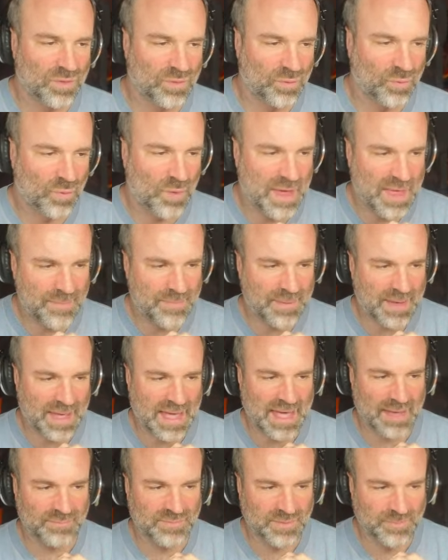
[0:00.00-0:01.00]
web
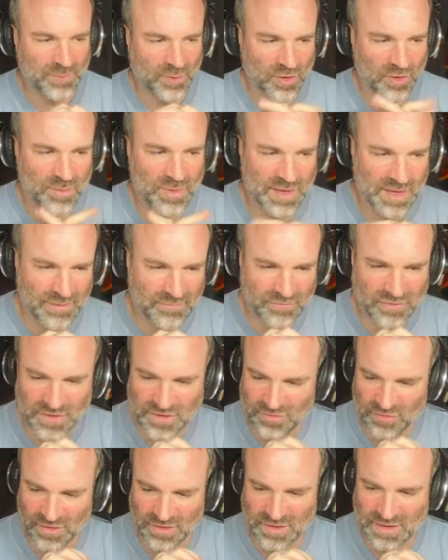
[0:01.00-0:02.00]
app deployment
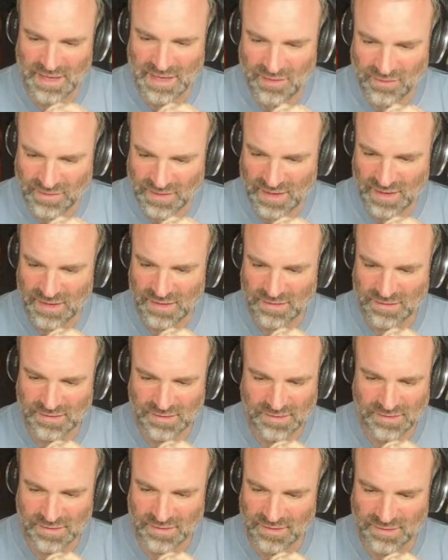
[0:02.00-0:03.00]
infrastructure
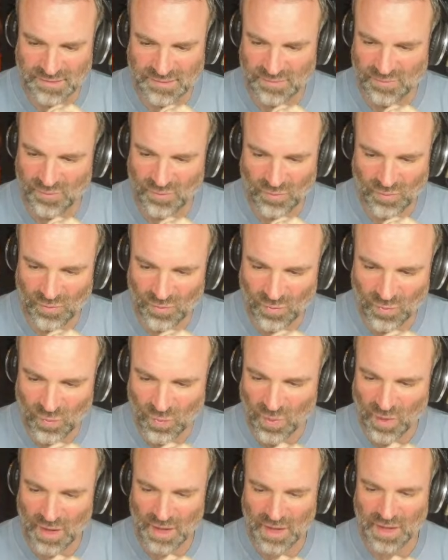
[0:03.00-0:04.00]
nowadays is
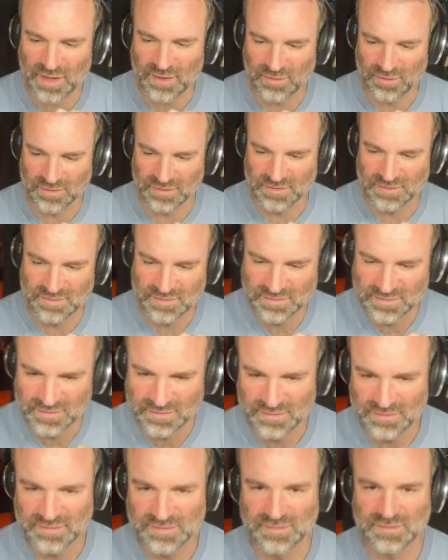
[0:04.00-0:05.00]
wild.
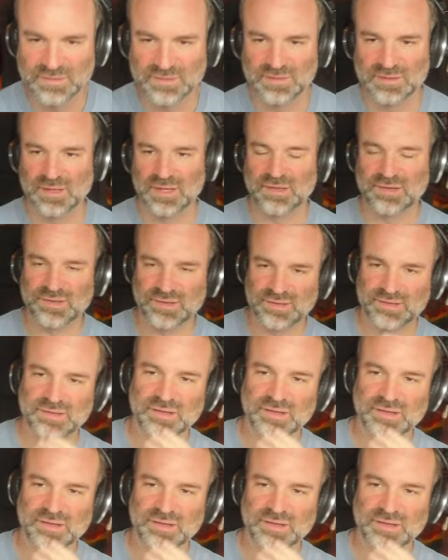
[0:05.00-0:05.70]
It's